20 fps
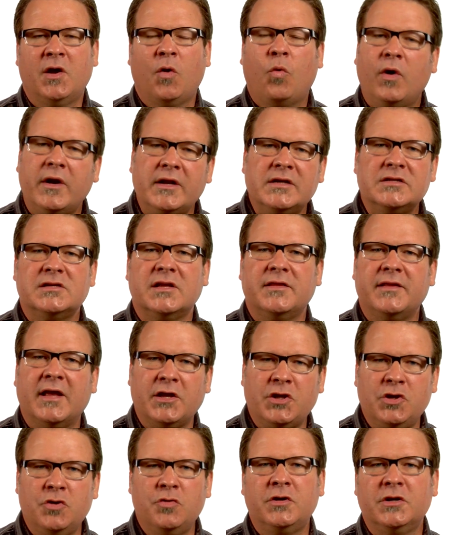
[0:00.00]
What is it that
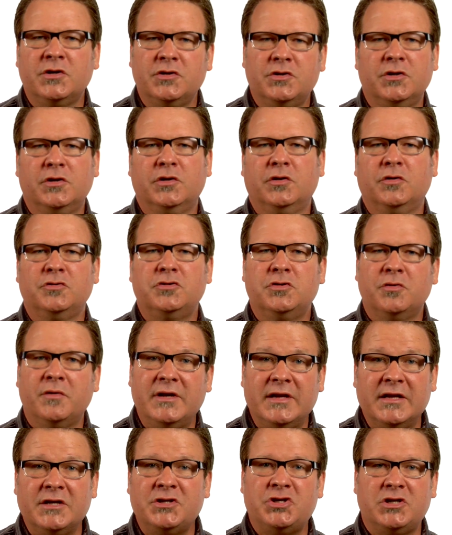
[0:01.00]
you can do to
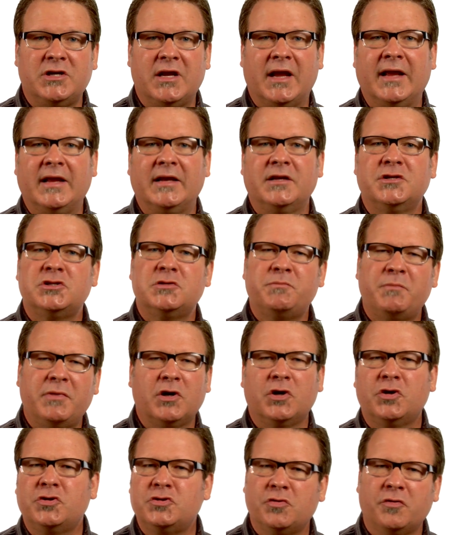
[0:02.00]
initiate
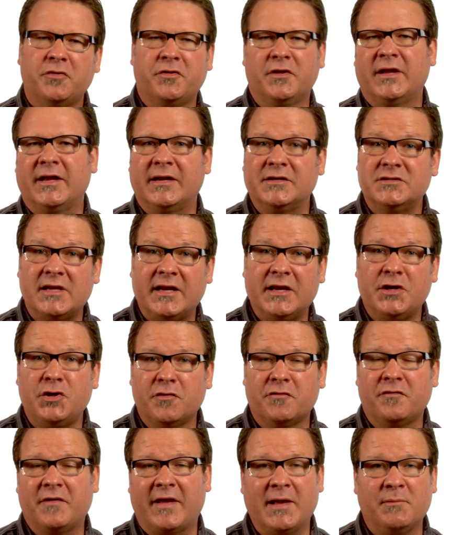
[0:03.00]
spiritual things in
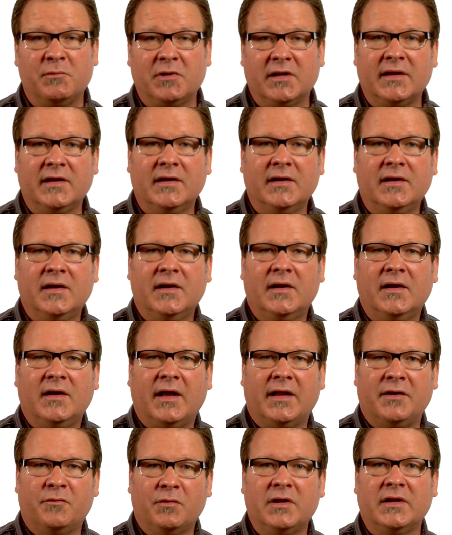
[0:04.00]
your family?
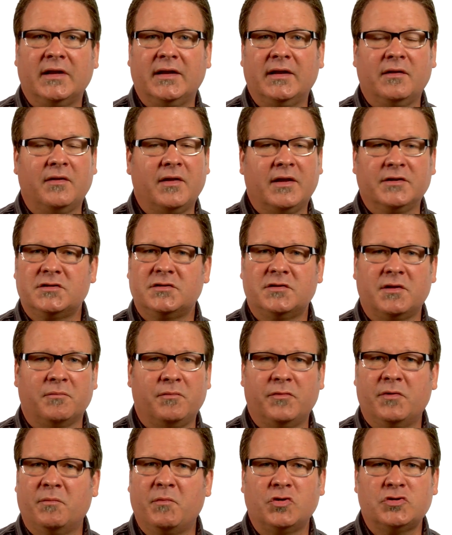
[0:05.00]
And really, it's the
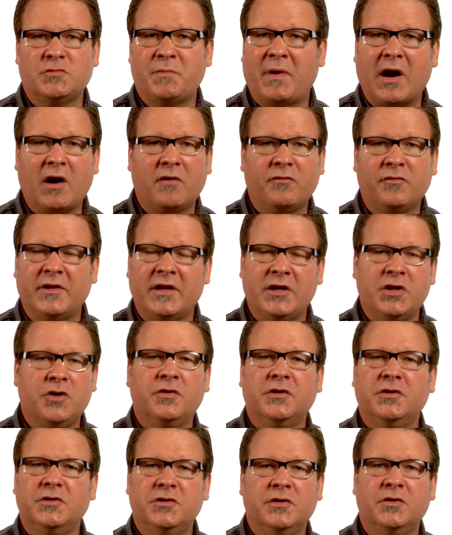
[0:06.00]
most powerful thing you
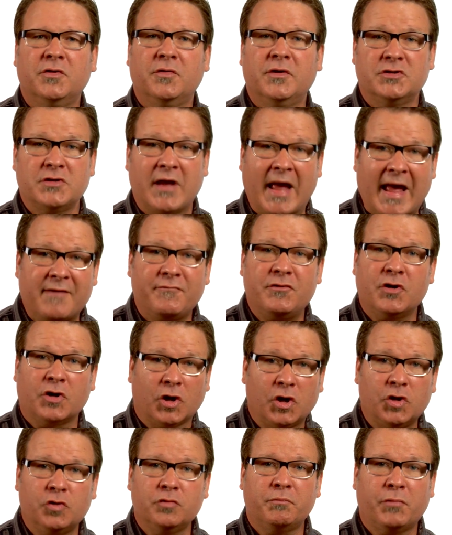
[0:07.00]
can do is have
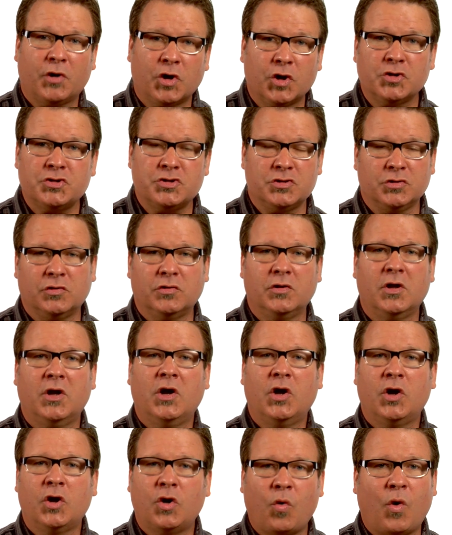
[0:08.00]
your own personal
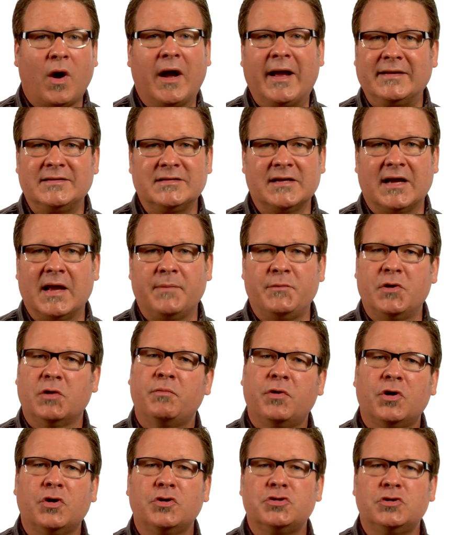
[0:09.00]
quiet time, your
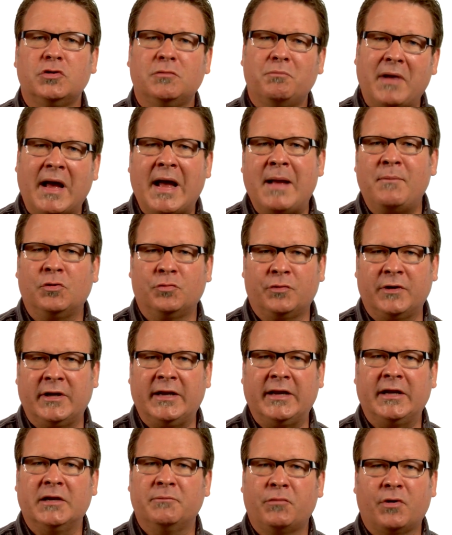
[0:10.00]
personal Bible
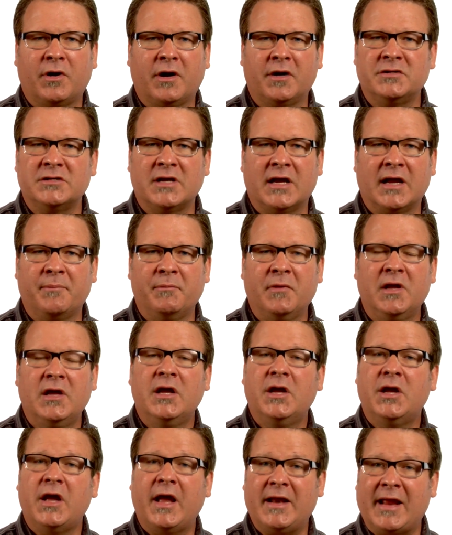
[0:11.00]
reading and prayer time.
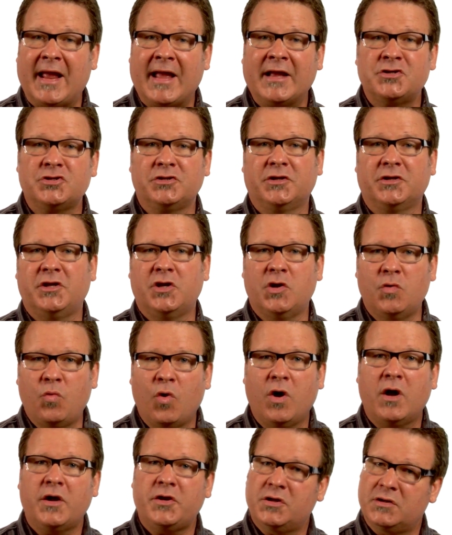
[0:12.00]
And actually, you
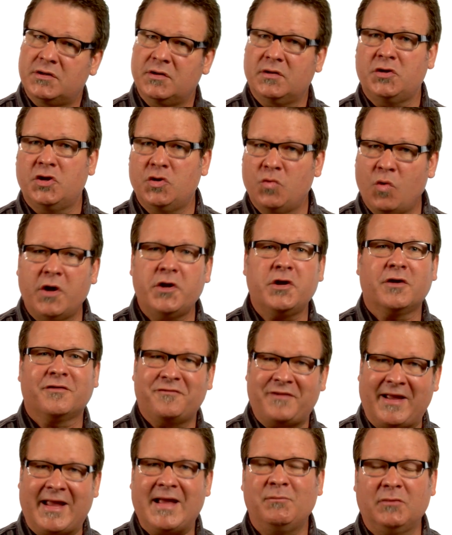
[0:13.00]
want your
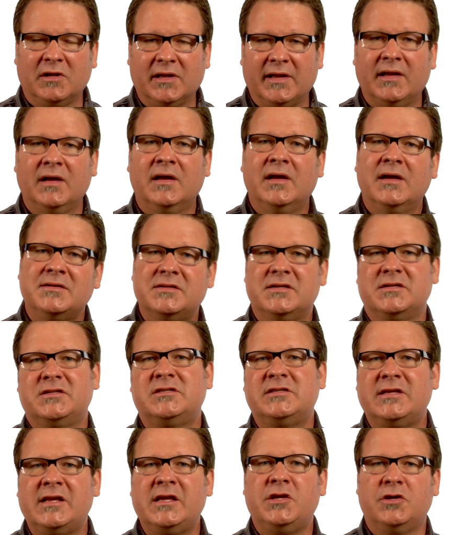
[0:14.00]
family to
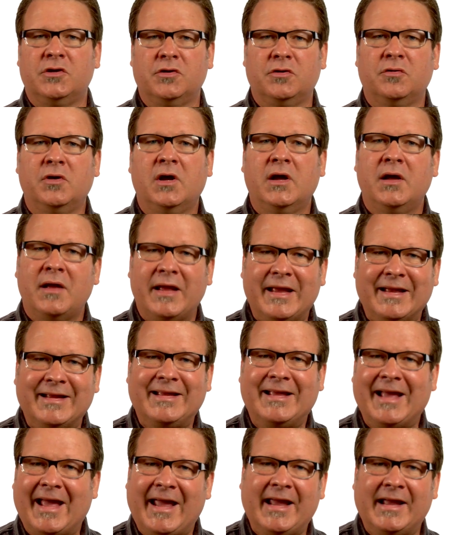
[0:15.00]
see you
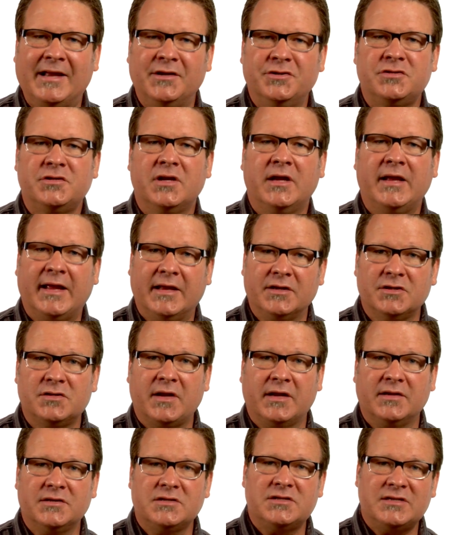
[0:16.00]
engaged in
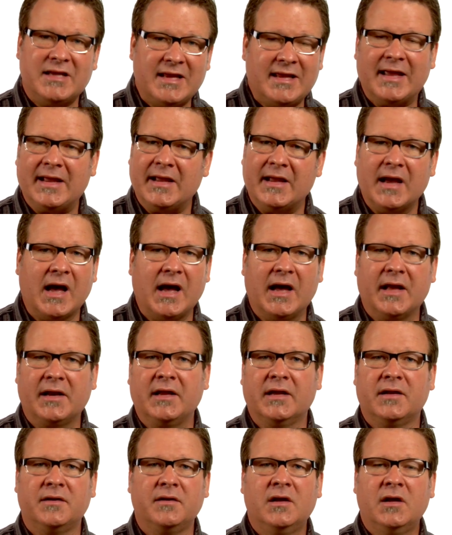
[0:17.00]
seeking God,
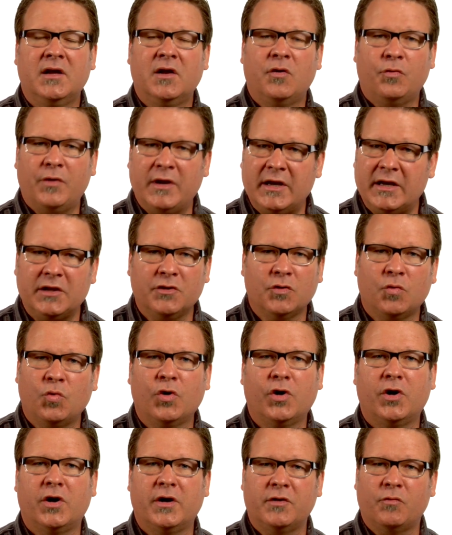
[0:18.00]
in reading the
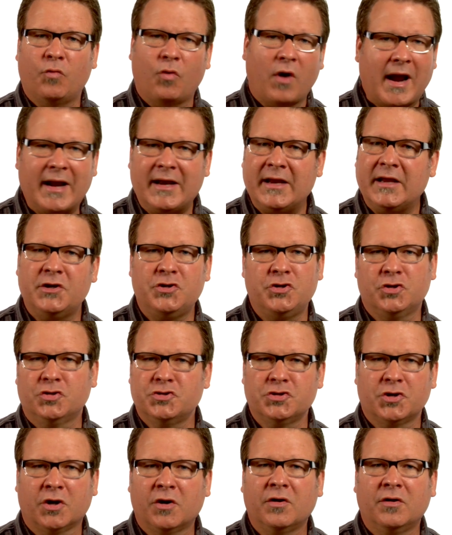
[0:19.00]
Word, and writing in your
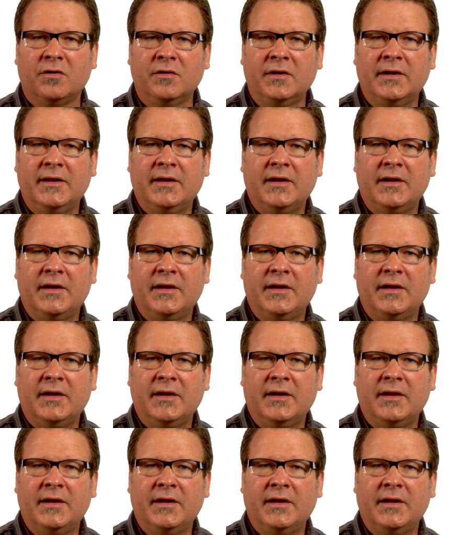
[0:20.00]
journal.